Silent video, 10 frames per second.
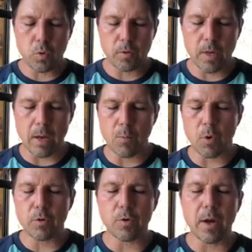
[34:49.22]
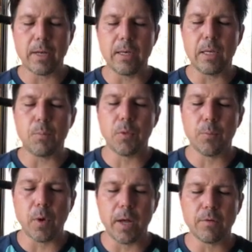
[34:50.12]
Ten more. Try and deepen the
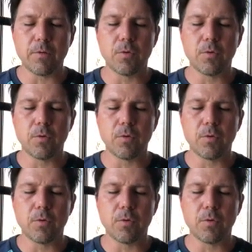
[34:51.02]
breath.